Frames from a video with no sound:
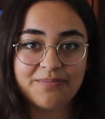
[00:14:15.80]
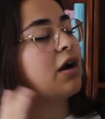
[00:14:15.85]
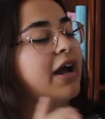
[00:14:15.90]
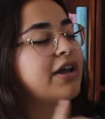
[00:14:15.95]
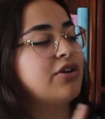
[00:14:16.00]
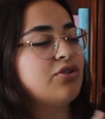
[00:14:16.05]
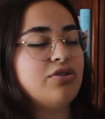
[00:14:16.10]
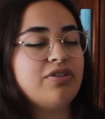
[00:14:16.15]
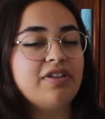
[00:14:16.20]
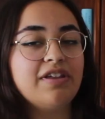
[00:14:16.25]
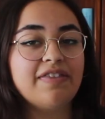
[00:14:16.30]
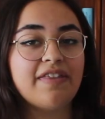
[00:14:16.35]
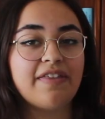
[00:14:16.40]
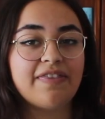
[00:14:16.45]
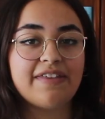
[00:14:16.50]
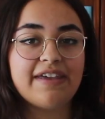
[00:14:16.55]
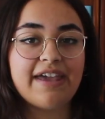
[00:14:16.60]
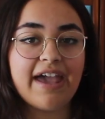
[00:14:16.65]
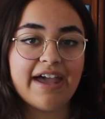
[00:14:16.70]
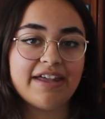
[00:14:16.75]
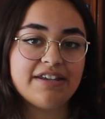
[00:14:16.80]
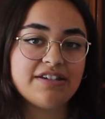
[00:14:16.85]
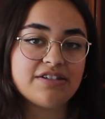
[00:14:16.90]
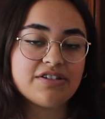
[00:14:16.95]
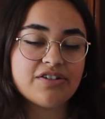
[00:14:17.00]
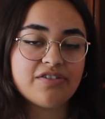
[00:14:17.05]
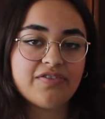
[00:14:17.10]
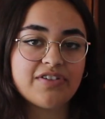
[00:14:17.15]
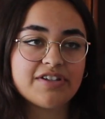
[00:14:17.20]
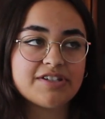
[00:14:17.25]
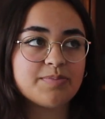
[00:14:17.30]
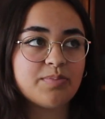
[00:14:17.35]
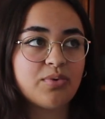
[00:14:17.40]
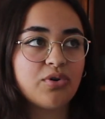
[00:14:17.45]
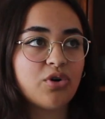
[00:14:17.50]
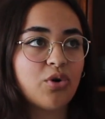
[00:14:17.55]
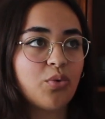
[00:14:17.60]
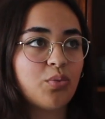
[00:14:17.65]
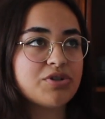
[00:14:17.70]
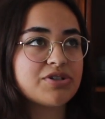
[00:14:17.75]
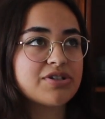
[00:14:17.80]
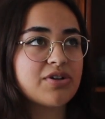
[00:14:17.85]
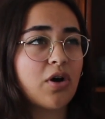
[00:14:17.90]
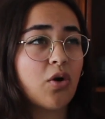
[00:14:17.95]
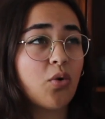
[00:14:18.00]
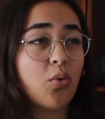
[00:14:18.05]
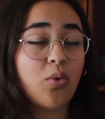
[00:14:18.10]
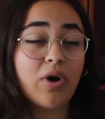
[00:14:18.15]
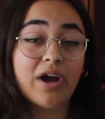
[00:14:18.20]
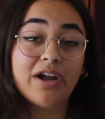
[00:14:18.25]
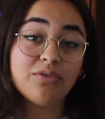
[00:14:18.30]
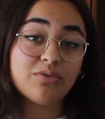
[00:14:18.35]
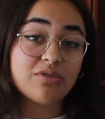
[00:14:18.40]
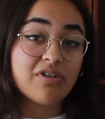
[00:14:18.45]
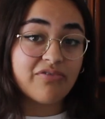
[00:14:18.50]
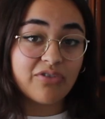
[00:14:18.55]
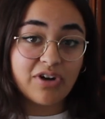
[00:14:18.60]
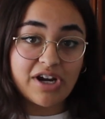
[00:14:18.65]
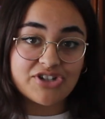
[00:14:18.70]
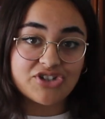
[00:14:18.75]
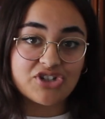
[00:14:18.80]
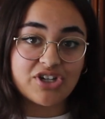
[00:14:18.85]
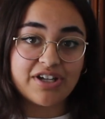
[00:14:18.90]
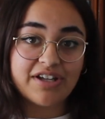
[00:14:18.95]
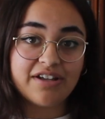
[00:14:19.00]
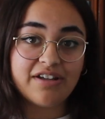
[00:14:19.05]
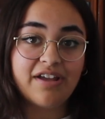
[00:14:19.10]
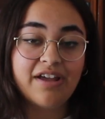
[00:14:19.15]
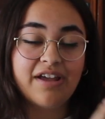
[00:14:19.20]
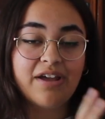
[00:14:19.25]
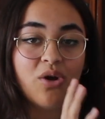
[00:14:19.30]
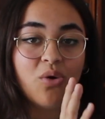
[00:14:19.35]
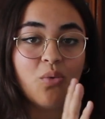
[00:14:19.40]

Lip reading: I do think that the end of this book was quite refreshing.